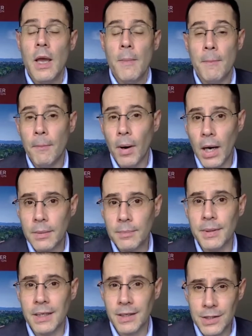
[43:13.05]
But
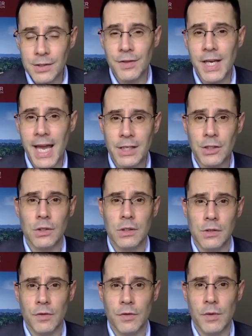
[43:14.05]
because of the actions
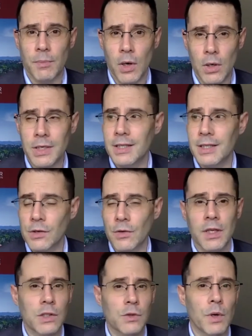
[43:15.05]
of the party, these are
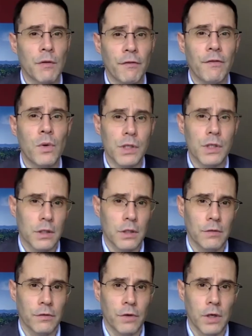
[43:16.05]
things we are forced to
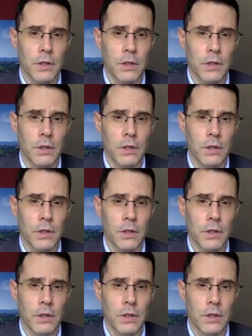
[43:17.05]
confront.